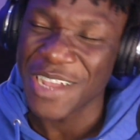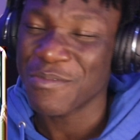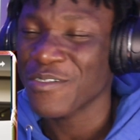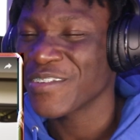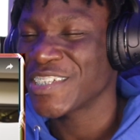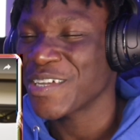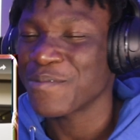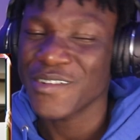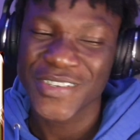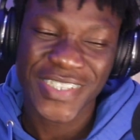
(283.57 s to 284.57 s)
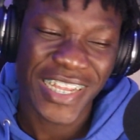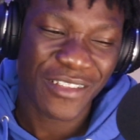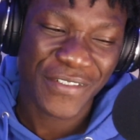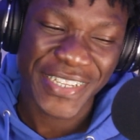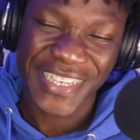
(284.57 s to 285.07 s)
Chopper for chopper, go
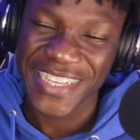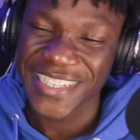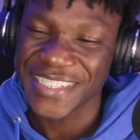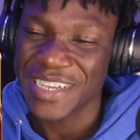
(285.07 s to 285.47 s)
dollar for dollar.